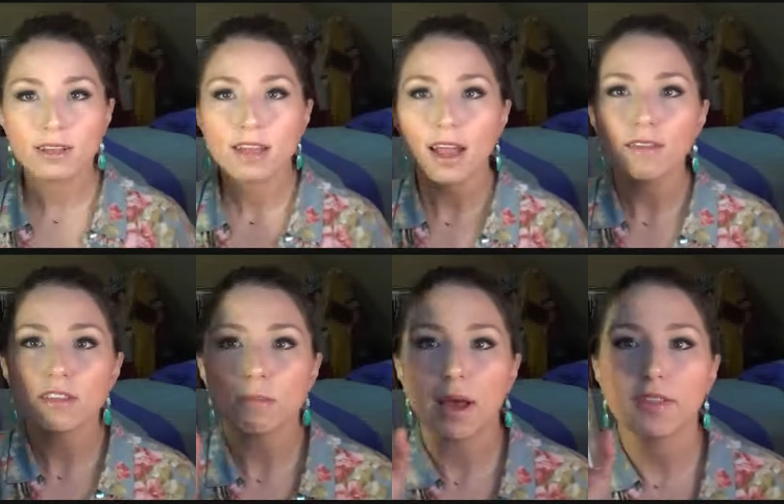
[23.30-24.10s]
Next I have
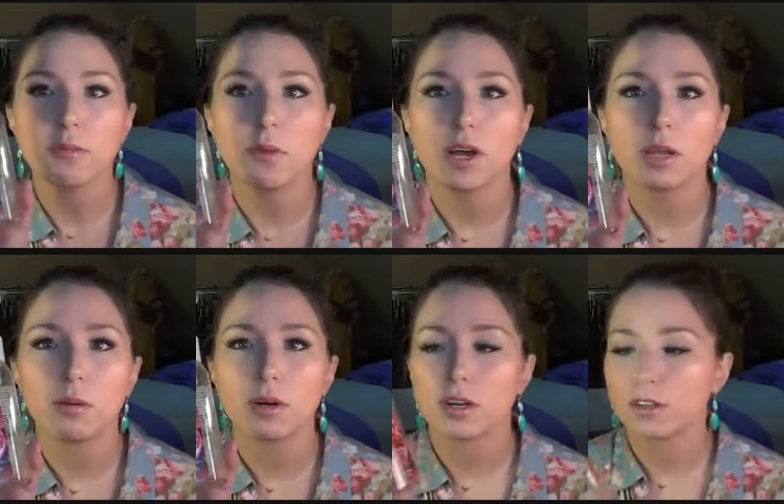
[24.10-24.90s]
this Bath and
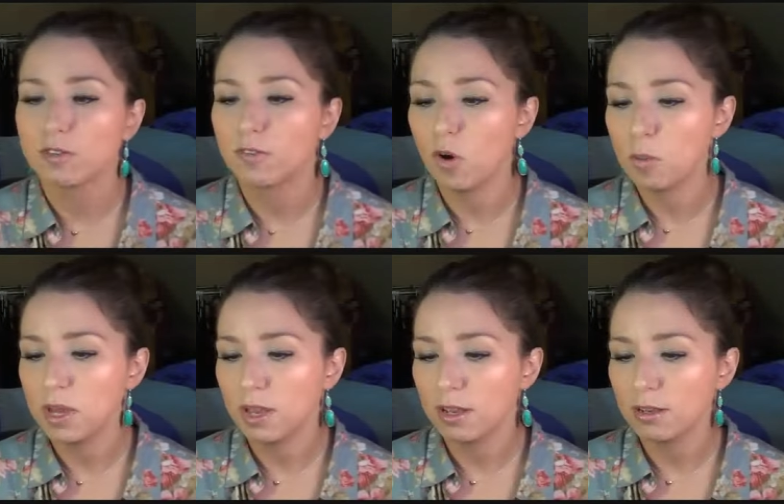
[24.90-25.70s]
Body Works
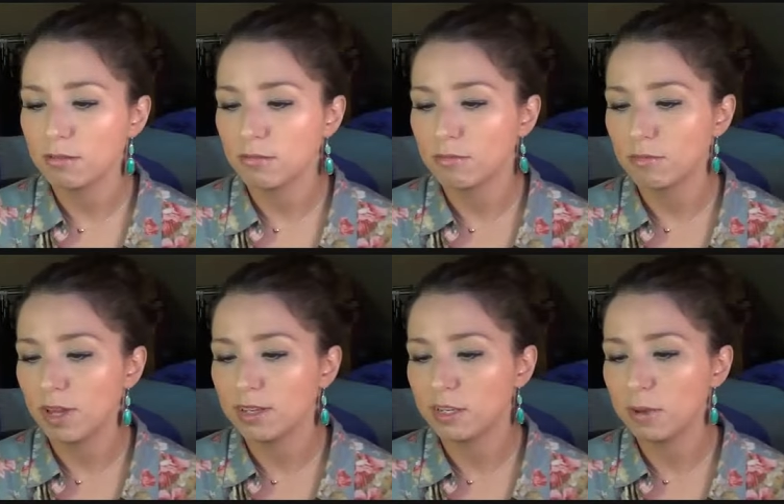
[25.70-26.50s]
foaming
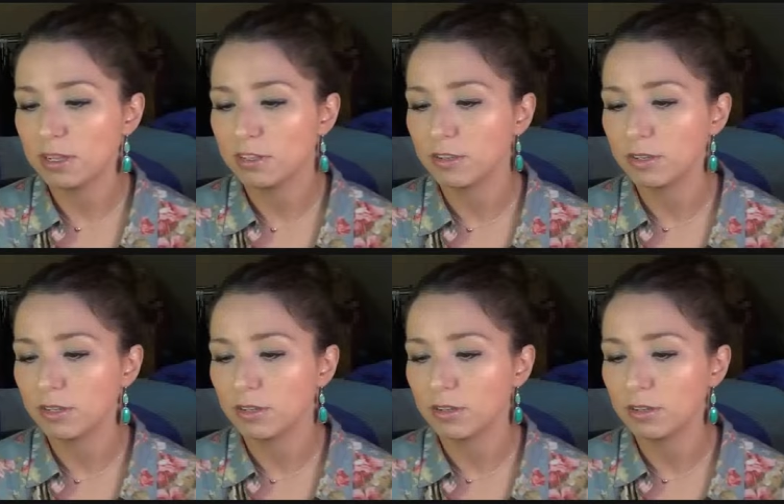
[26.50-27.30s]

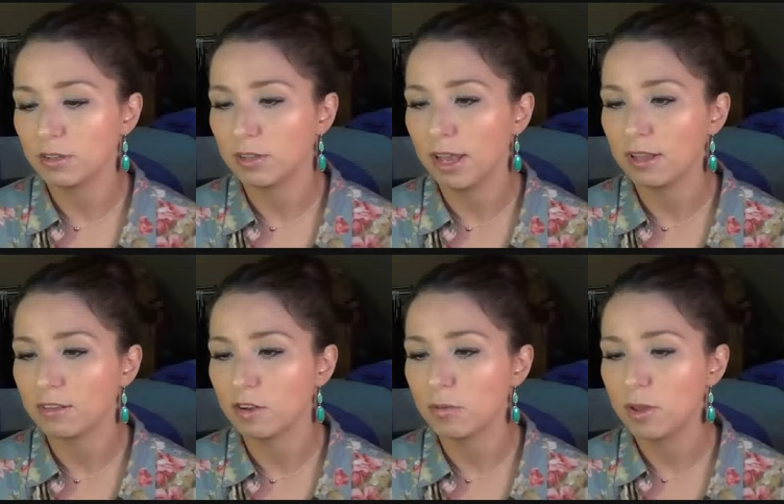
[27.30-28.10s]
antibacterial
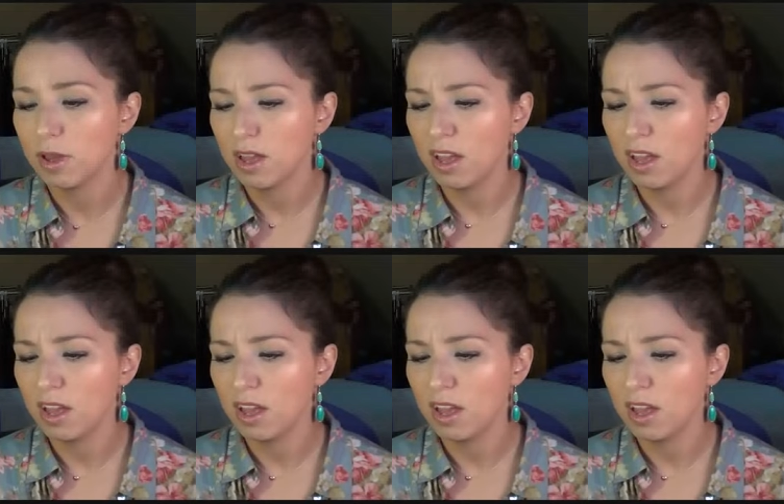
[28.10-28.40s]
hand soap.